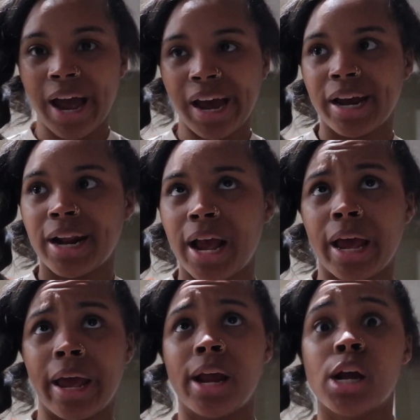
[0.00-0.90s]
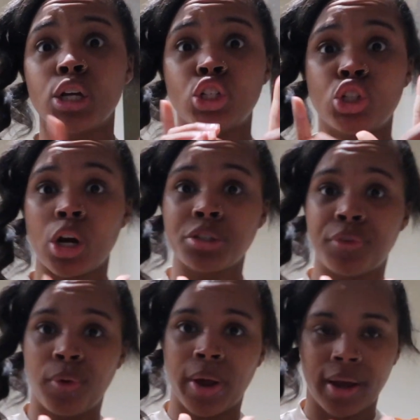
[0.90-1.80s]
had a
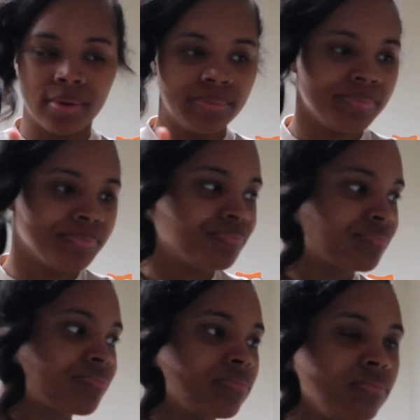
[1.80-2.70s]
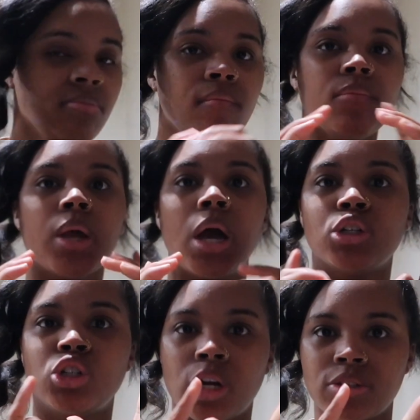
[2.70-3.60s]
stressful day, a
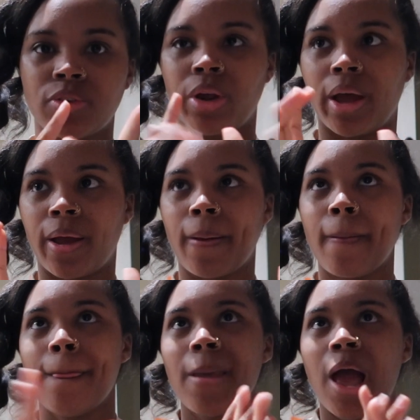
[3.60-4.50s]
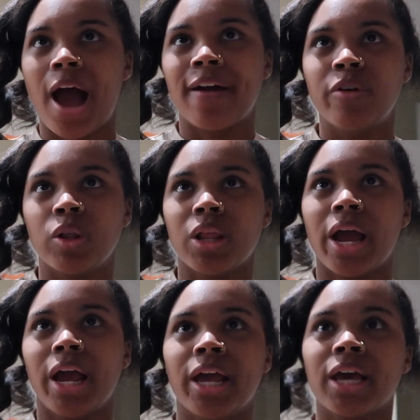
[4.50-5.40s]
stressful day. I feel
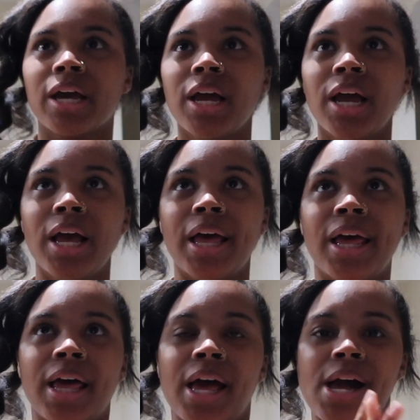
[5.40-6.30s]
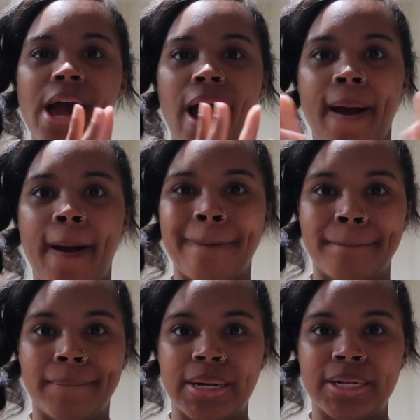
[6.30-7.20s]
like
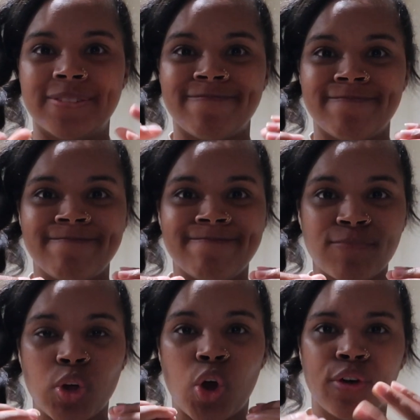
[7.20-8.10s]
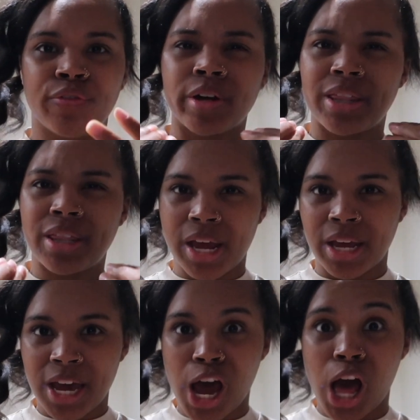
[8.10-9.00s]
um
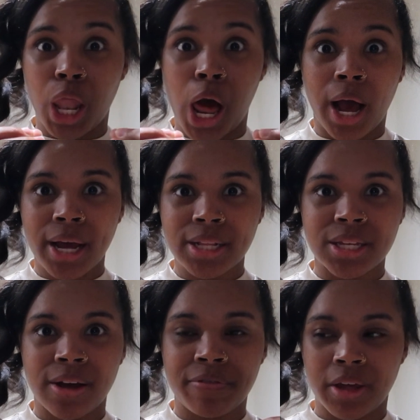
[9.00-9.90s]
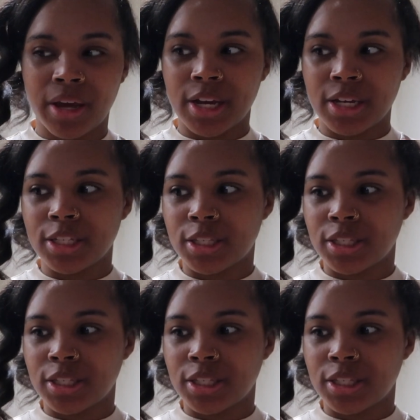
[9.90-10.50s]
overthinking a lot of things.